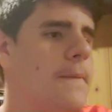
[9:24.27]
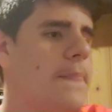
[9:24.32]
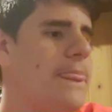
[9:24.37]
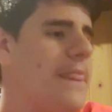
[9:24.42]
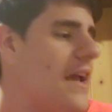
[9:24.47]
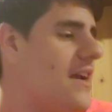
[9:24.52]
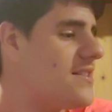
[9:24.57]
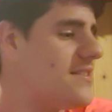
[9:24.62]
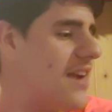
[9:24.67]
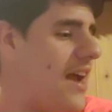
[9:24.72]

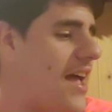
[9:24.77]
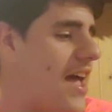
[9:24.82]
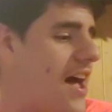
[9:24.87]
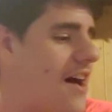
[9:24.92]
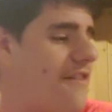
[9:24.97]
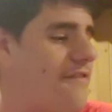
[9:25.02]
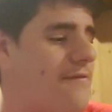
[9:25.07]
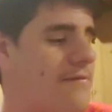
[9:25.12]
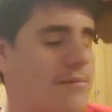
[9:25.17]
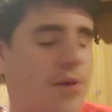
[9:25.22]
Next, I
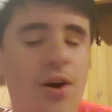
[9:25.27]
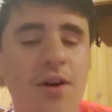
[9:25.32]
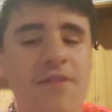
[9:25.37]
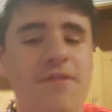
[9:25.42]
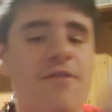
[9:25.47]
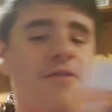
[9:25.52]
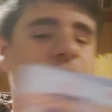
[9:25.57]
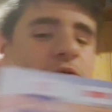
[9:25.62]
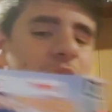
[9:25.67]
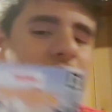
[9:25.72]
have
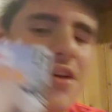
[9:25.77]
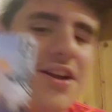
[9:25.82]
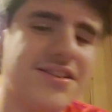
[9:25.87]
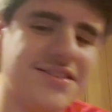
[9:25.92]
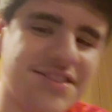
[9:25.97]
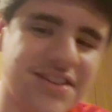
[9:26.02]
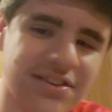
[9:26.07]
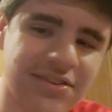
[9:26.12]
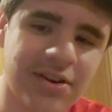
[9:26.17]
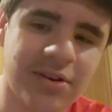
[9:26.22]
Marvel Fortnite
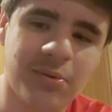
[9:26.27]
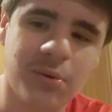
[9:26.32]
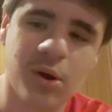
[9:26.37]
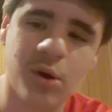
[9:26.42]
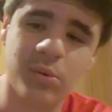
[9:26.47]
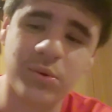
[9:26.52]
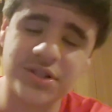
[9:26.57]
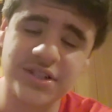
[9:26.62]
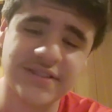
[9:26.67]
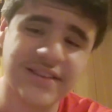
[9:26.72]
Zero
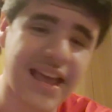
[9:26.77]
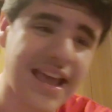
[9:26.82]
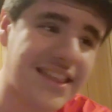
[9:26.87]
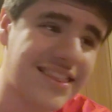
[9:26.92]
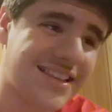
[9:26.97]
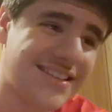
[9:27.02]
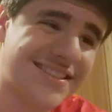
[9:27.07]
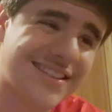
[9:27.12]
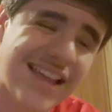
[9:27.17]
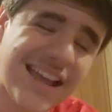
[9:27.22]
War, which is,
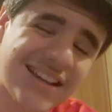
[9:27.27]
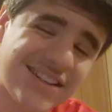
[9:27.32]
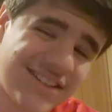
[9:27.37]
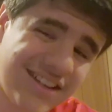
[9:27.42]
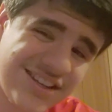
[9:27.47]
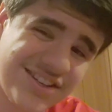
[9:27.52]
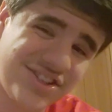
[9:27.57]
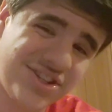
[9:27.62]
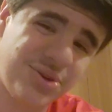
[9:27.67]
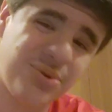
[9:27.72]
this
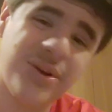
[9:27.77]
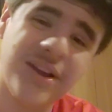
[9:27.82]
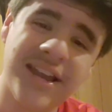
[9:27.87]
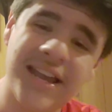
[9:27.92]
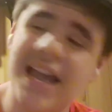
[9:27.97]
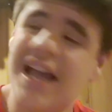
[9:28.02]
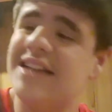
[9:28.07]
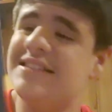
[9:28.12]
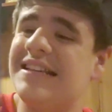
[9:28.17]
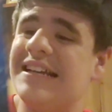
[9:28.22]
issue
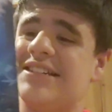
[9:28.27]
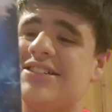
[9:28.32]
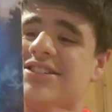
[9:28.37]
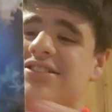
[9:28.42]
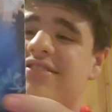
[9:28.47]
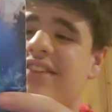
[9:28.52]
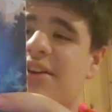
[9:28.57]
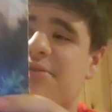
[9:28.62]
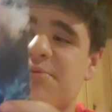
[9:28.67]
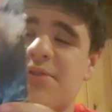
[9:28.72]
is
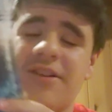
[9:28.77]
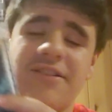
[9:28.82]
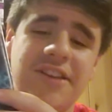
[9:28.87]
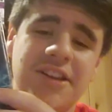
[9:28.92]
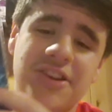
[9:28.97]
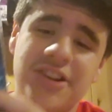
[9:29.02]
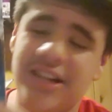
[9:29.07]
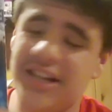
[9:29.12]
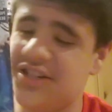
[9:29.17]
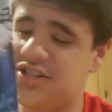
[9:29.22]
actually a really
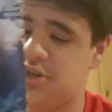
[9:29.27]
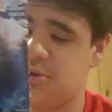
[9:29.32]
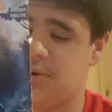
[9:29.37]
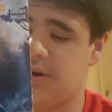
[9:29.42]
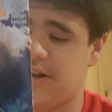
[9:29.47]
good issue.